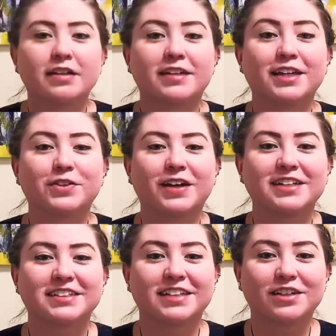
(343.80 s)
Thank you guys
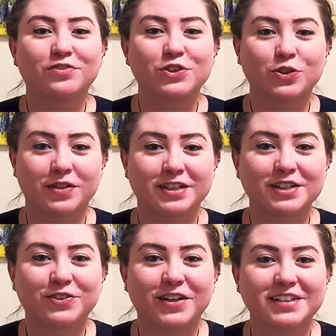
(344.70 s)
again for joining
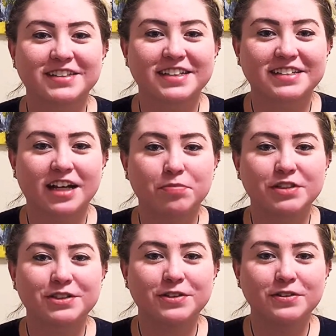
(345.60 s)
us for our 6th
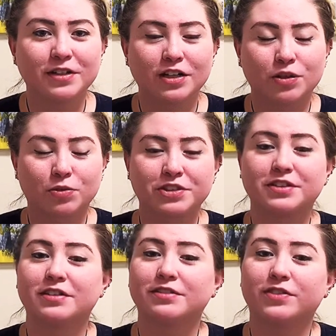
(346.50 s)
episode. We're
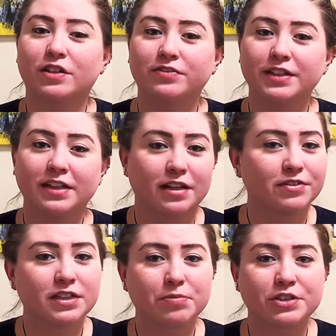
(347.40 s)
still evolving.
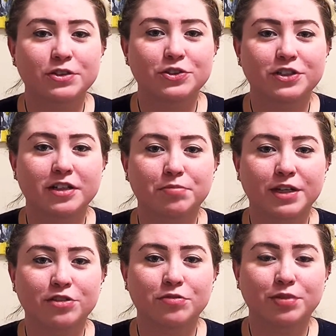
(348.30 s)
Every episode should get
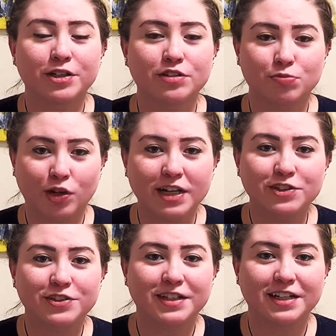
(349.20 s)
better and better and more
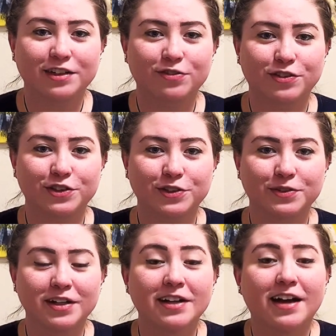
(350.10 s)
entertaining for you.
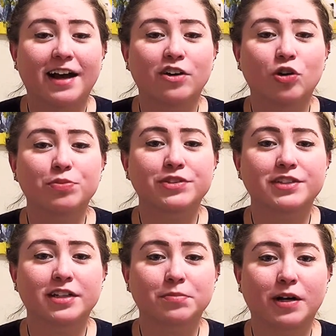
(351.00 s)
I hope you're
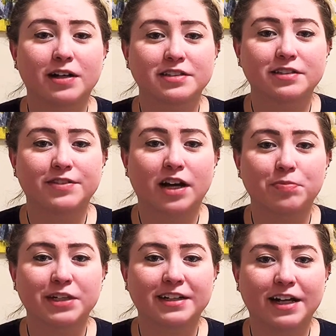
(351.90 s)
staying positive,
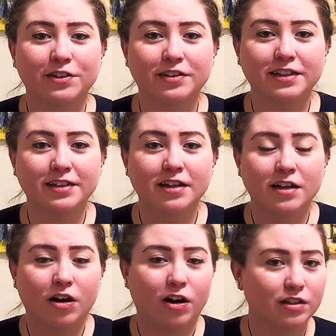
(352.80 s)
happy, and healthy.
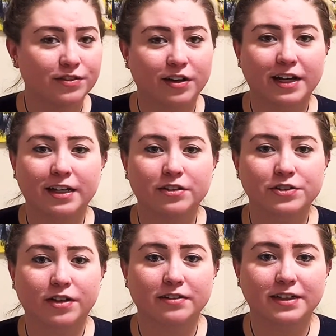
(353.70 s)
All of our handles
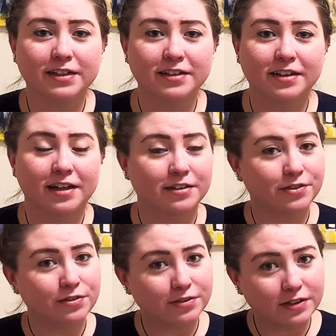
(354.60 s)
are linked, and if
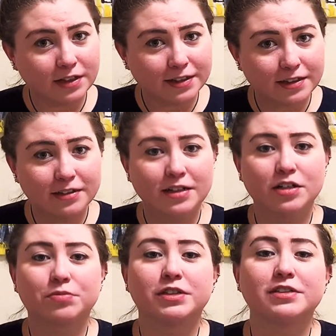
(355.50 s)
you feel like it,
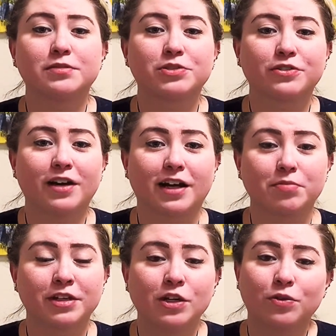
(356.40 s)
please subscribe.
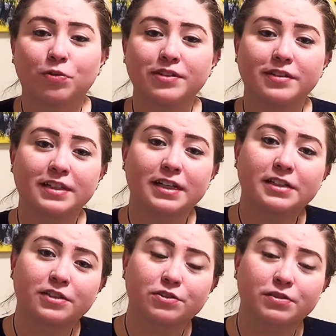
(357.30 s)
Once again,
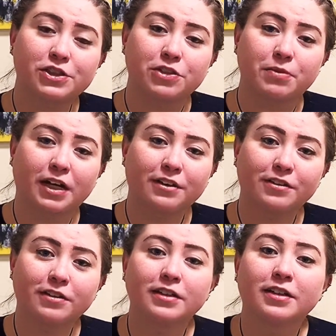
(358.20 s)
here's Rishi
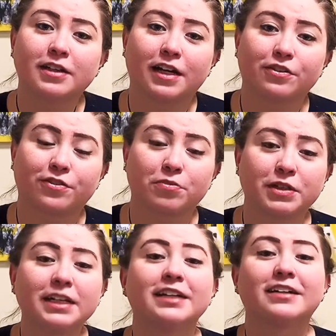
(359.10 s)
Mathur. As for
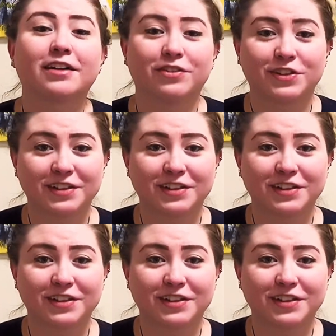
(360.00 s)
me, have a good